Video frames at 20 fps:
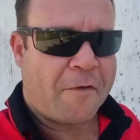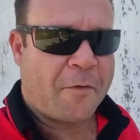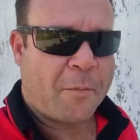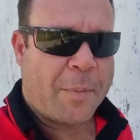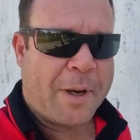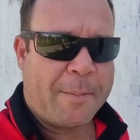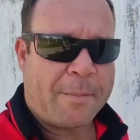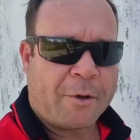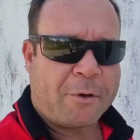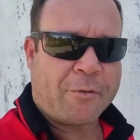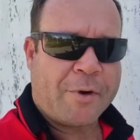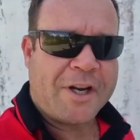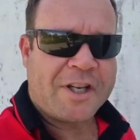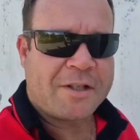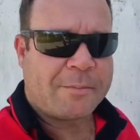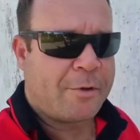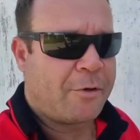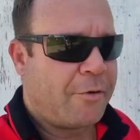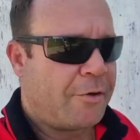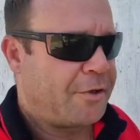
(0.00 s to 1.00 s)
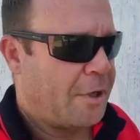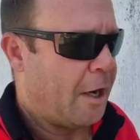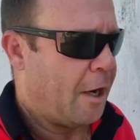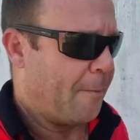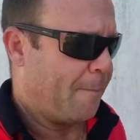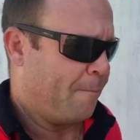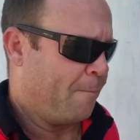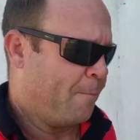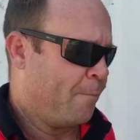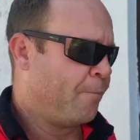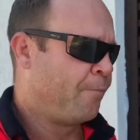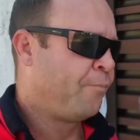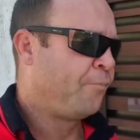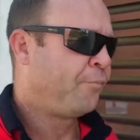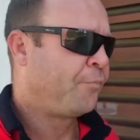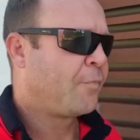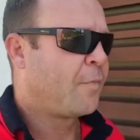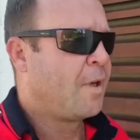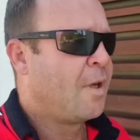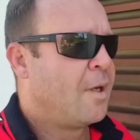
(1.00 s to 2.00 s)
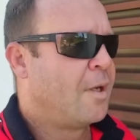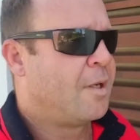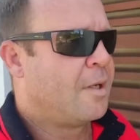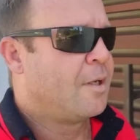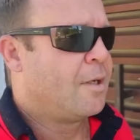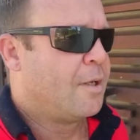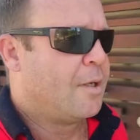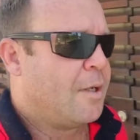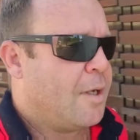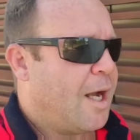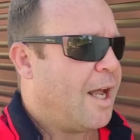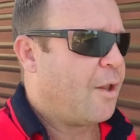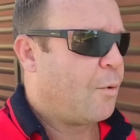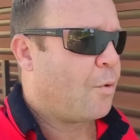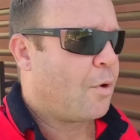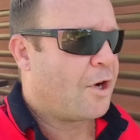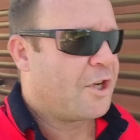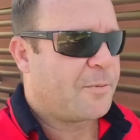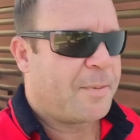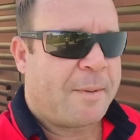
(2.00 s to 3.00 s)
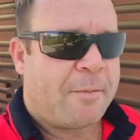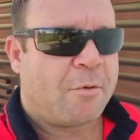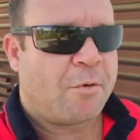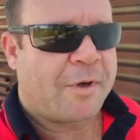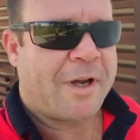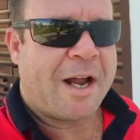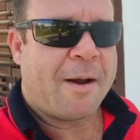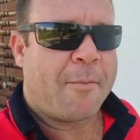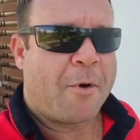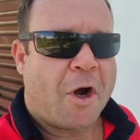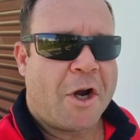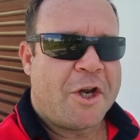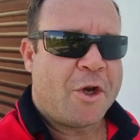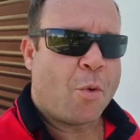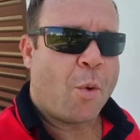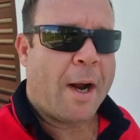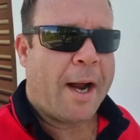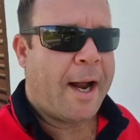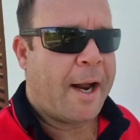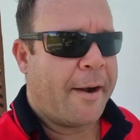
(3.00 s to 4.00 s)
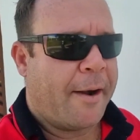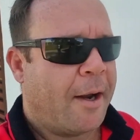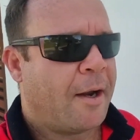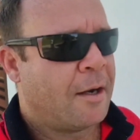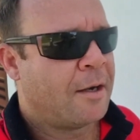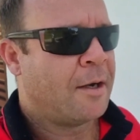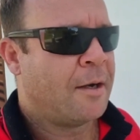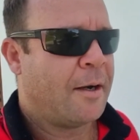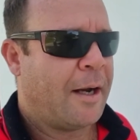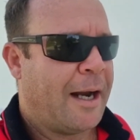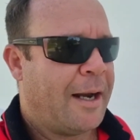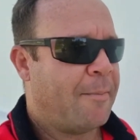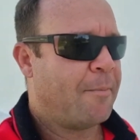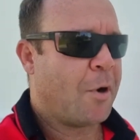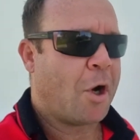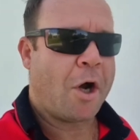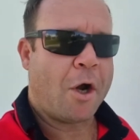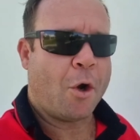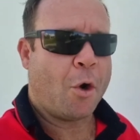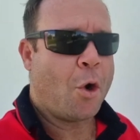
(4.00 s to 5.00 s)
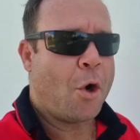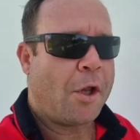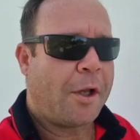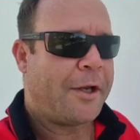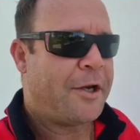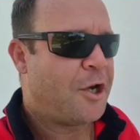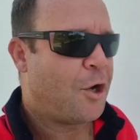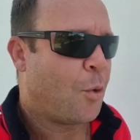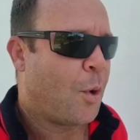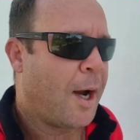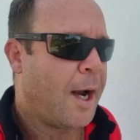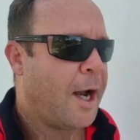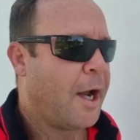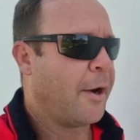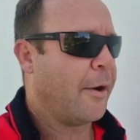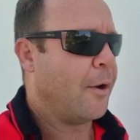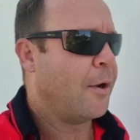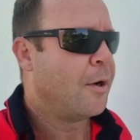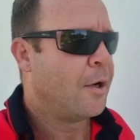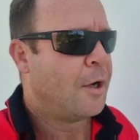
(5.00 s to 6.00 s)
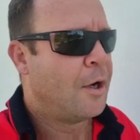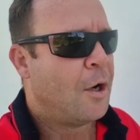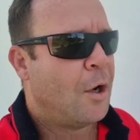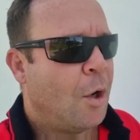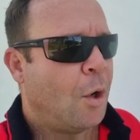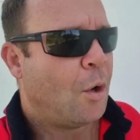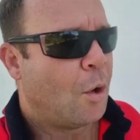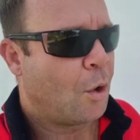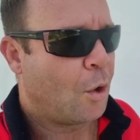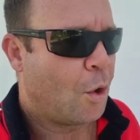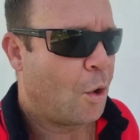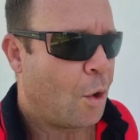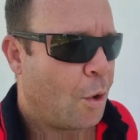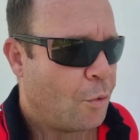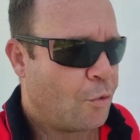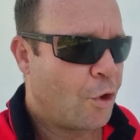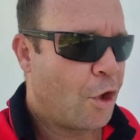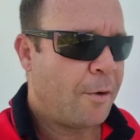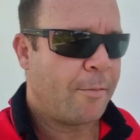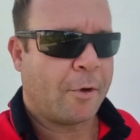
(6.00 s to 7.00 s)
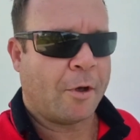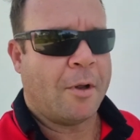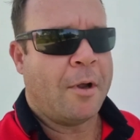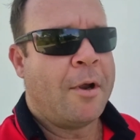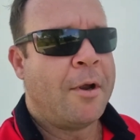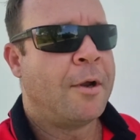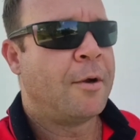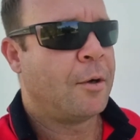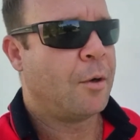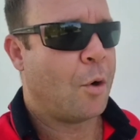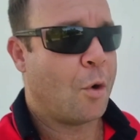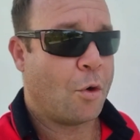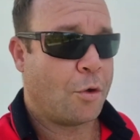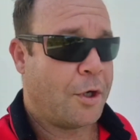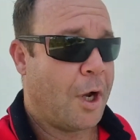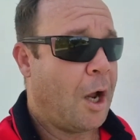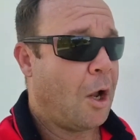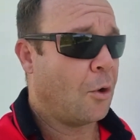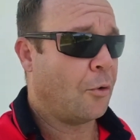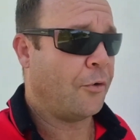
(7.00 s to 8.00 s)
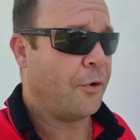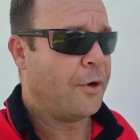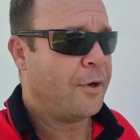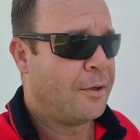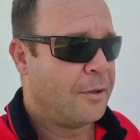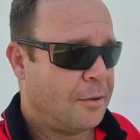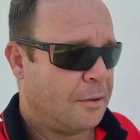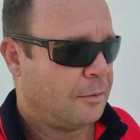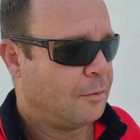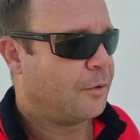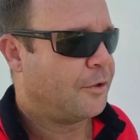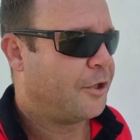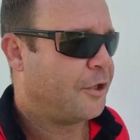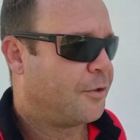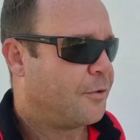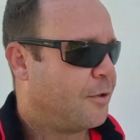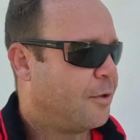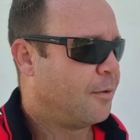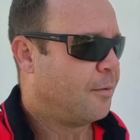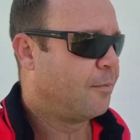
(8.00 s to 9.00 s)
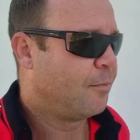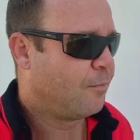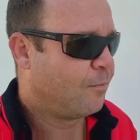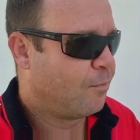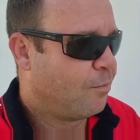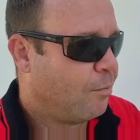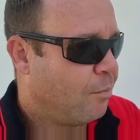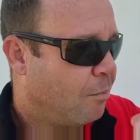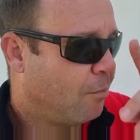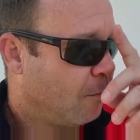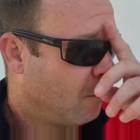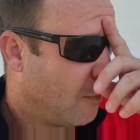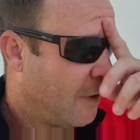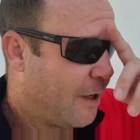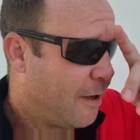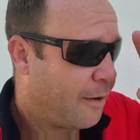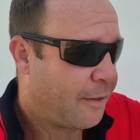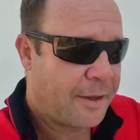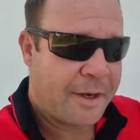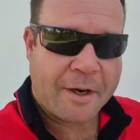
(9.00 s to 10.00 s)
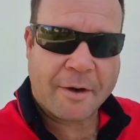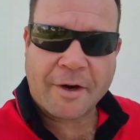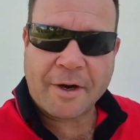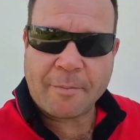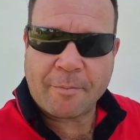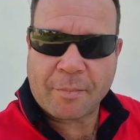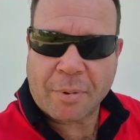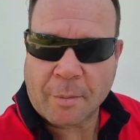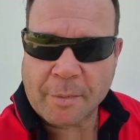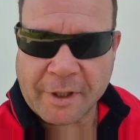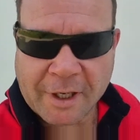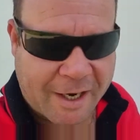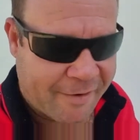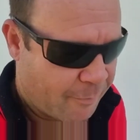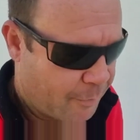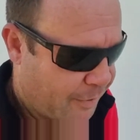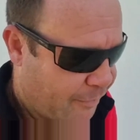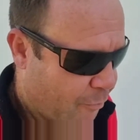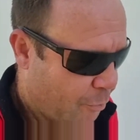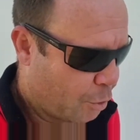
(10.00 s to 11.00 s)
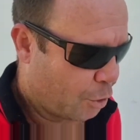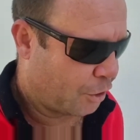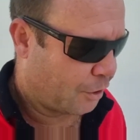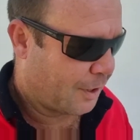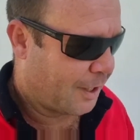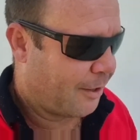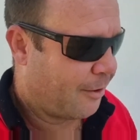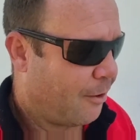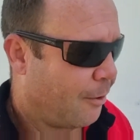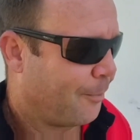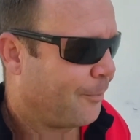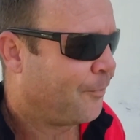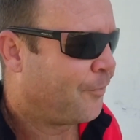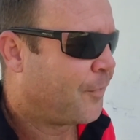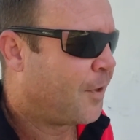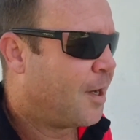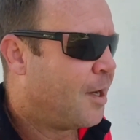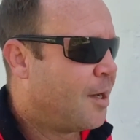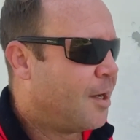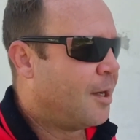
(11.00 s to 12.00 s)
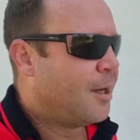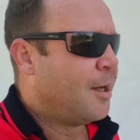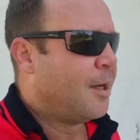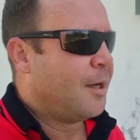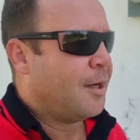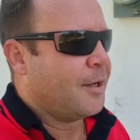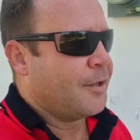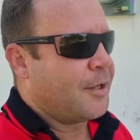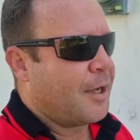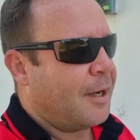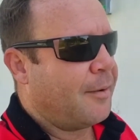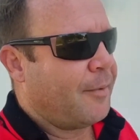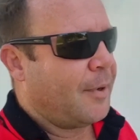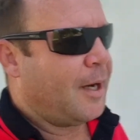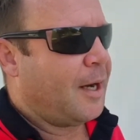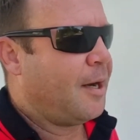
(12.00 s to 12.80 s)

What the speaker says: offer people a reasonable return. Otherwise, people will go and buy yuan and buy oil in yuan or ruble or gold, which is, in theory, probably going to have a bit of a push later on. So